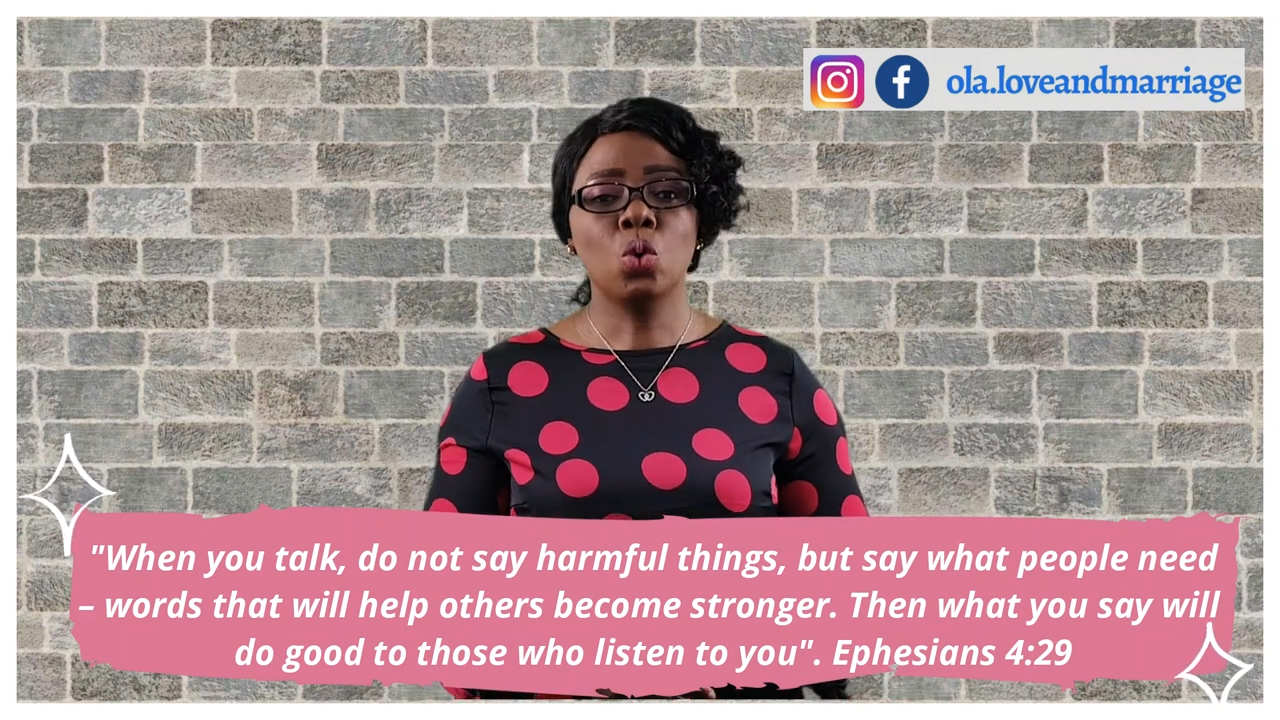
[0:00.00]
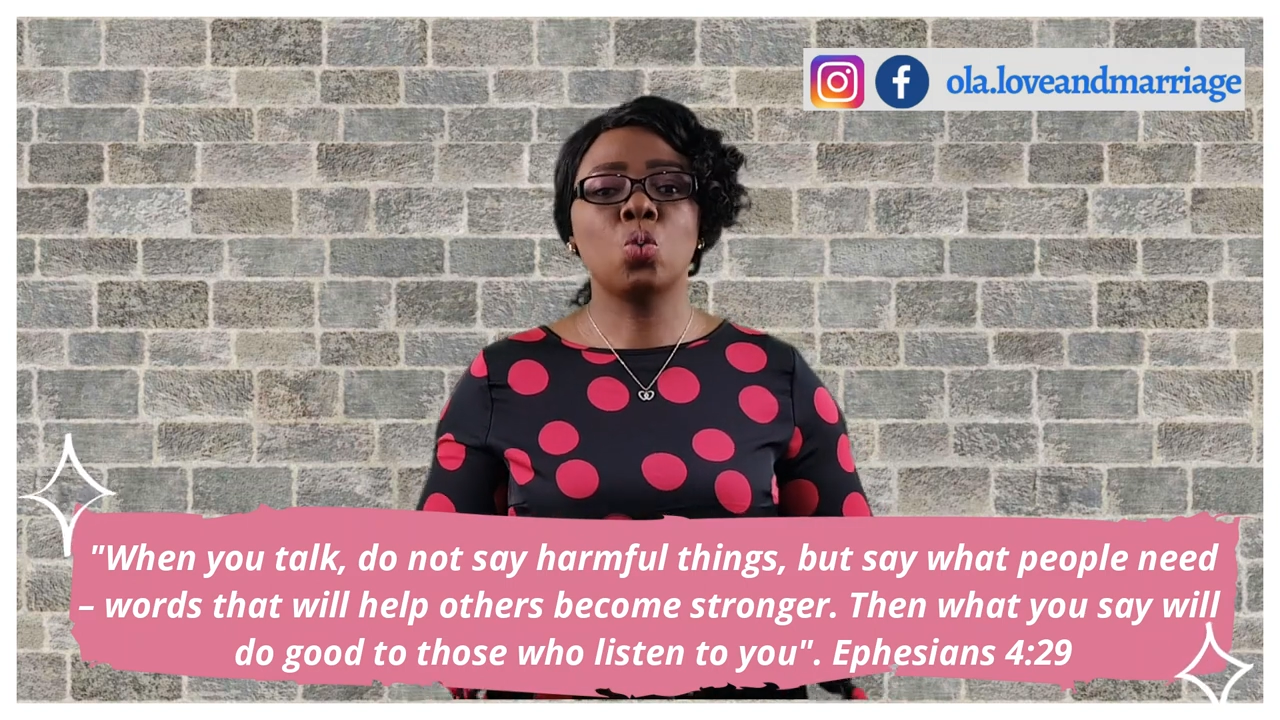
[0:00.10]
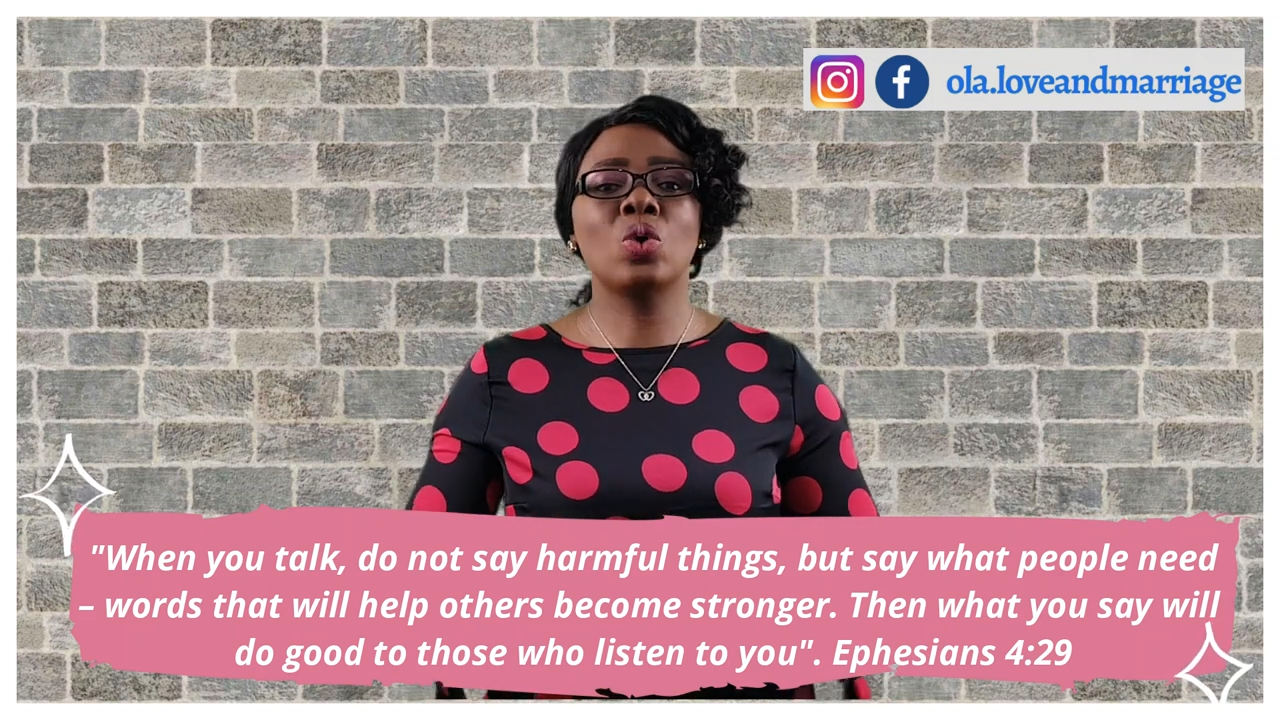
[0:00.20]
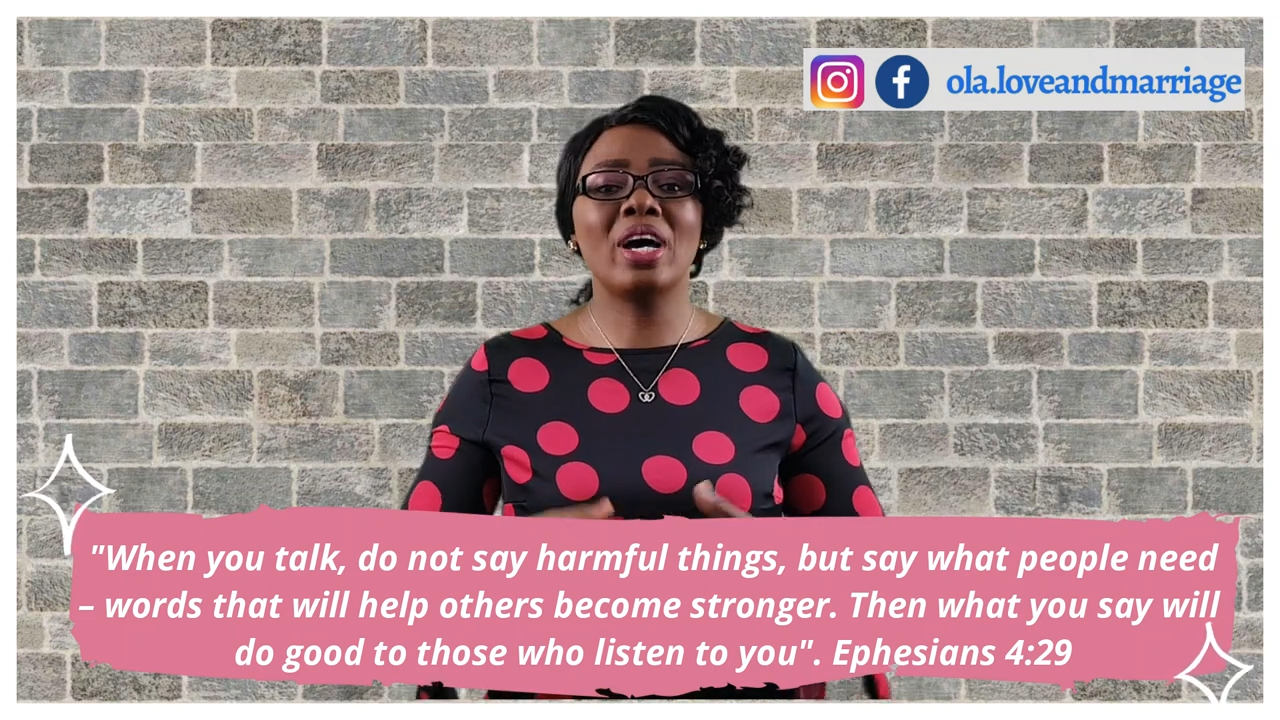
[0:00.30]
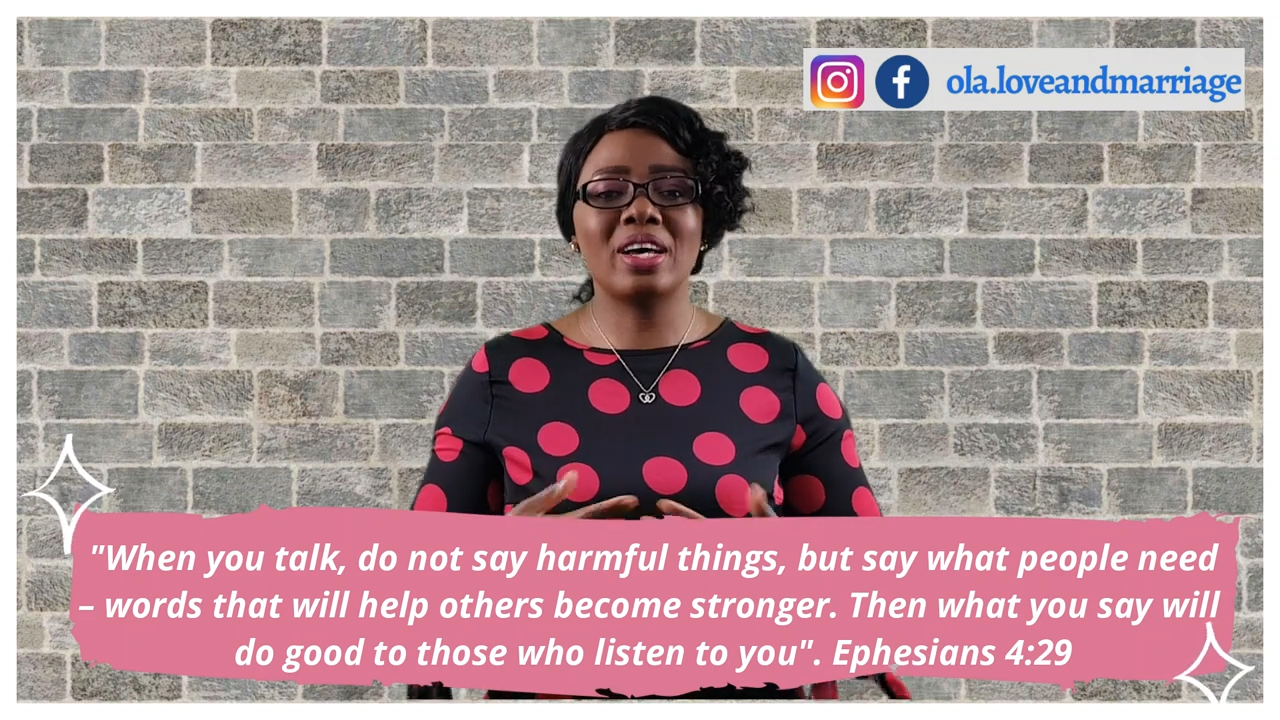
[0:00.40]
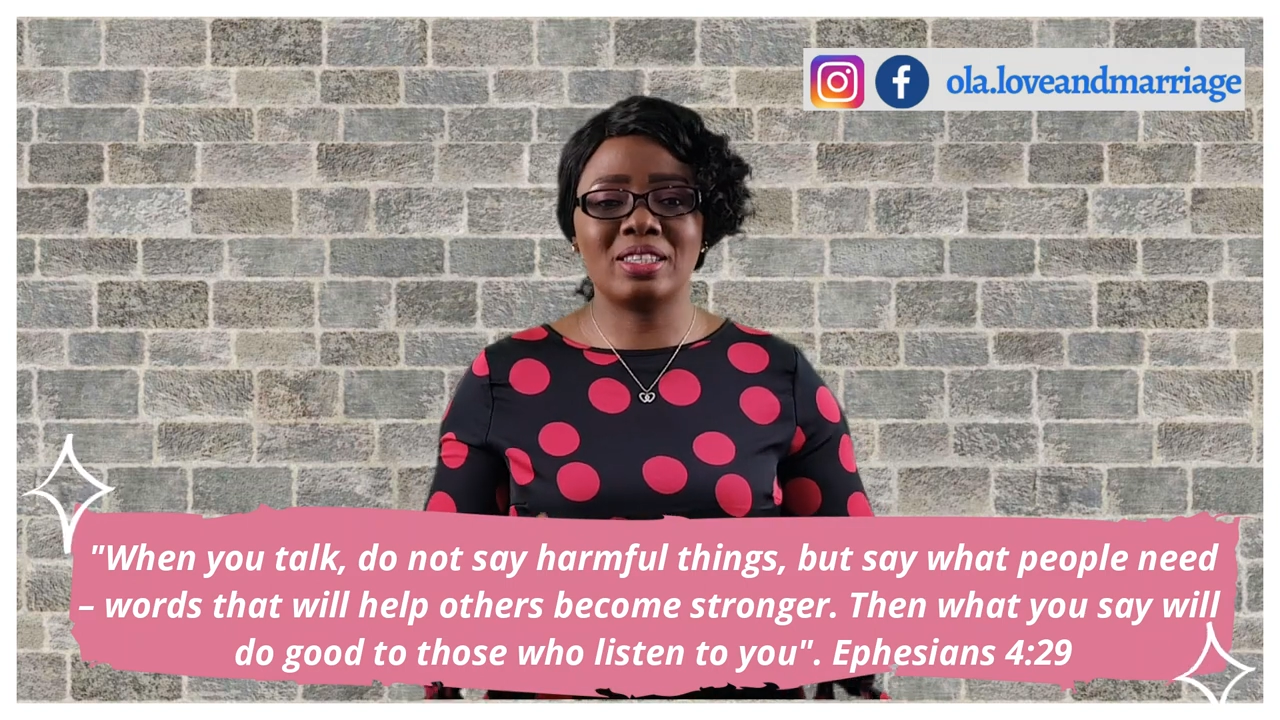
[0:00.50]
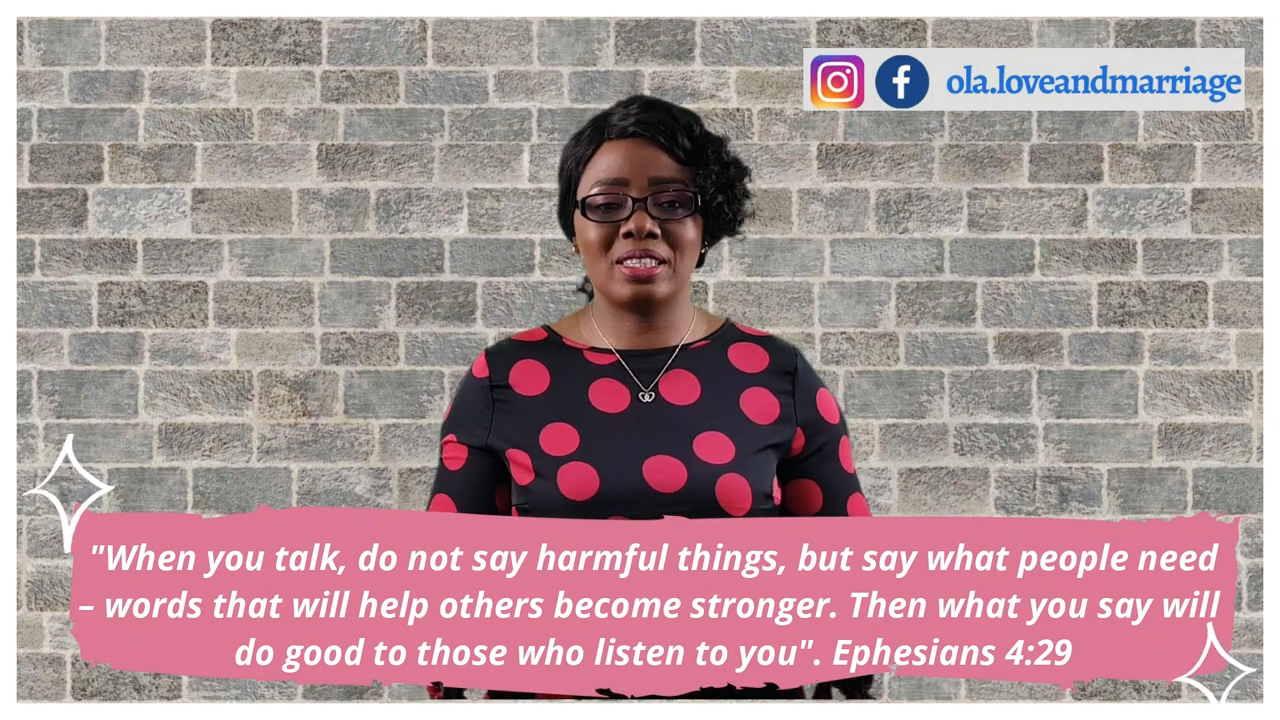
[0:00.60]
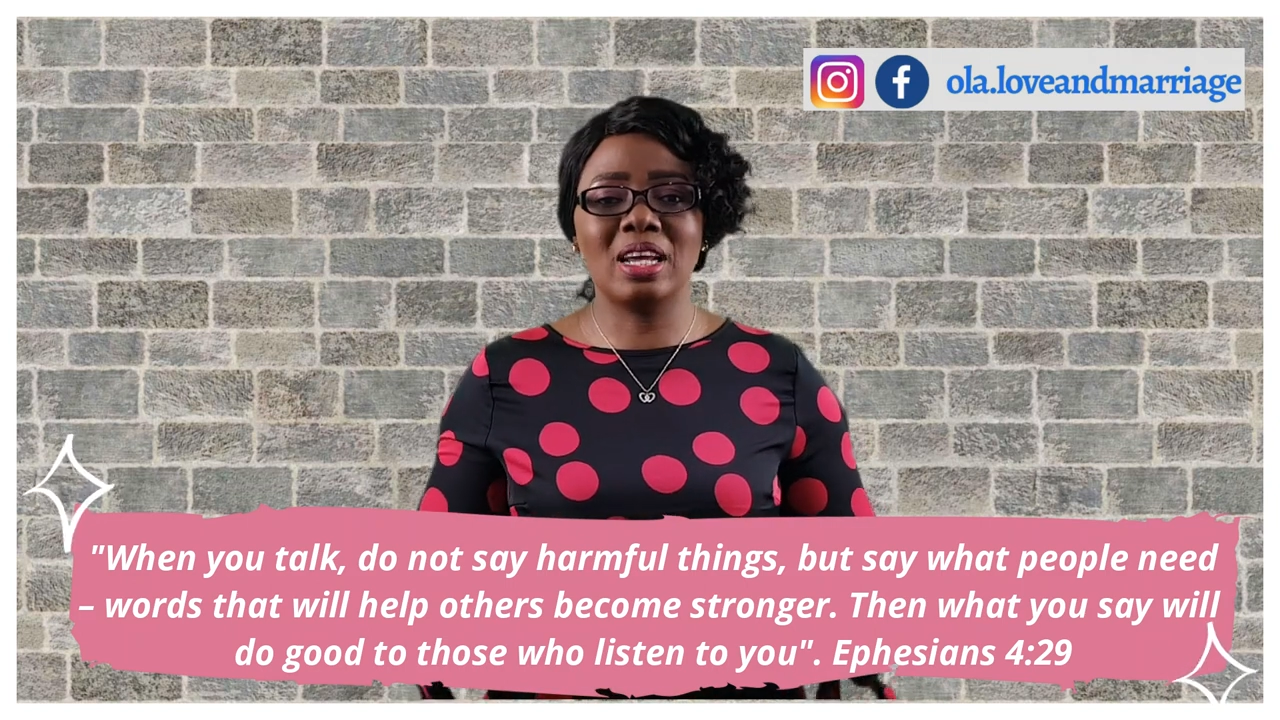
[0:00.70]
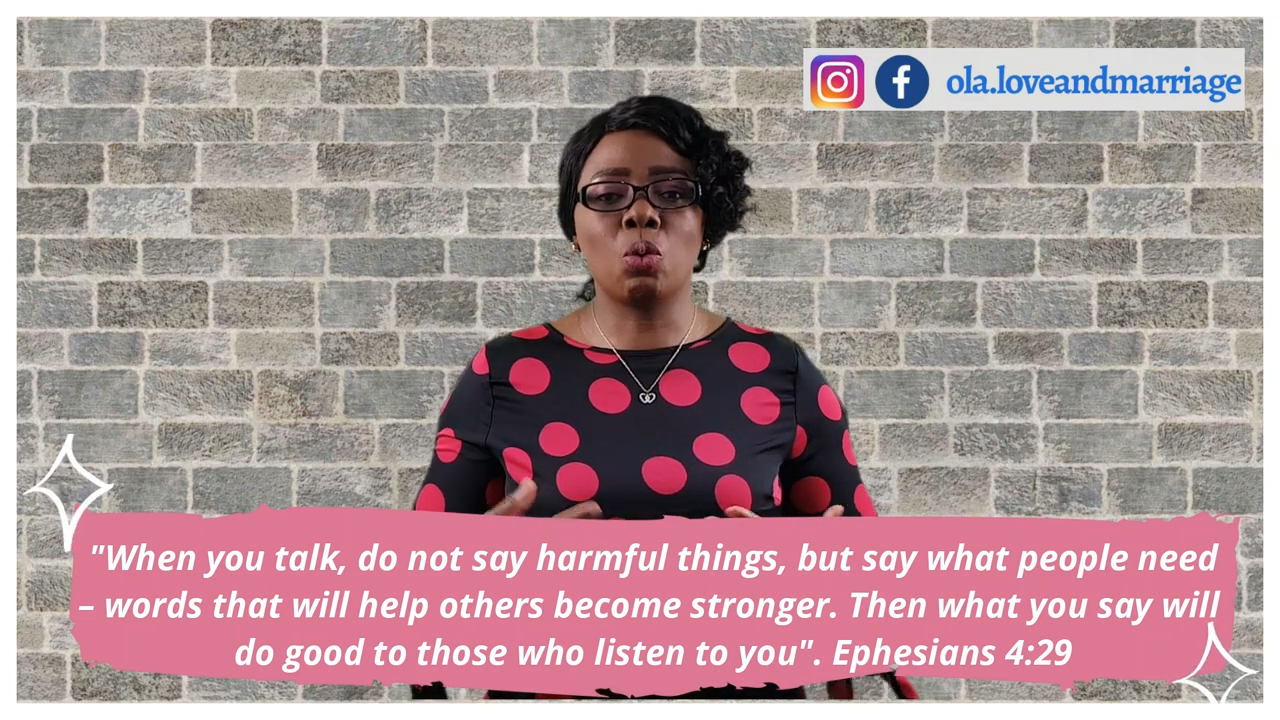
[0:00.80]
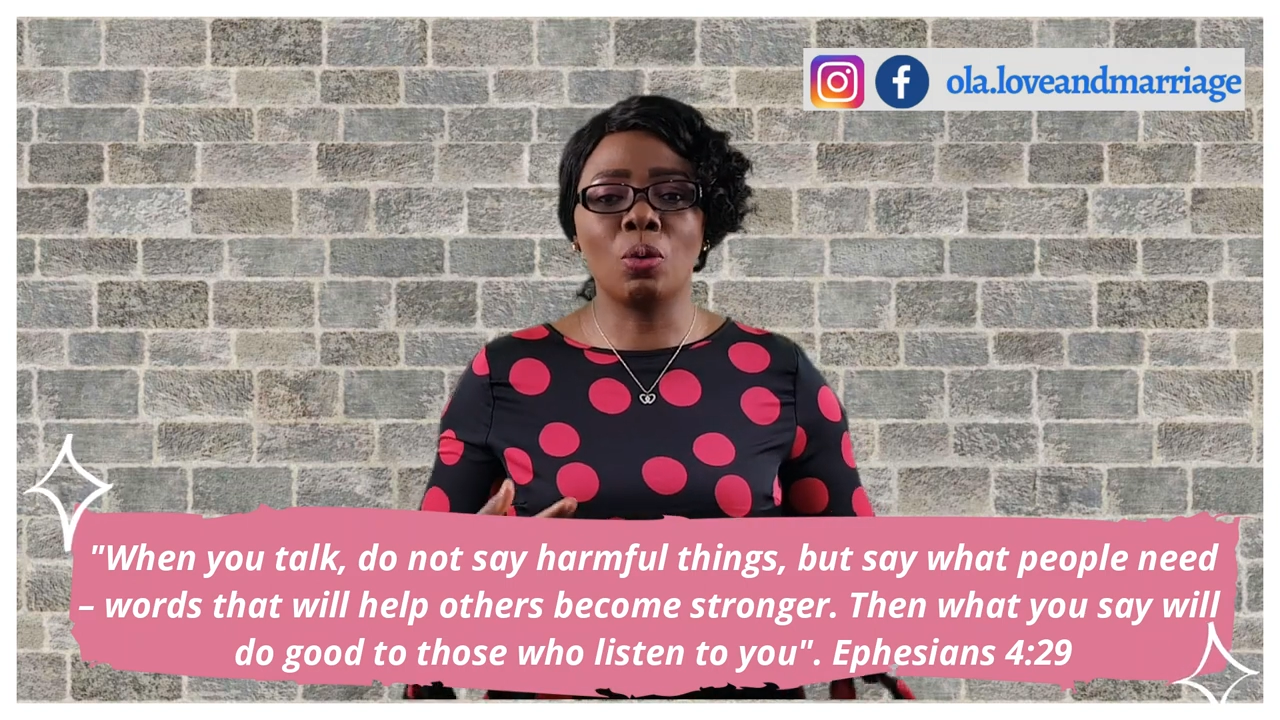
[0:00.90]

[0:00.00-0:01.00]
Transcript: words that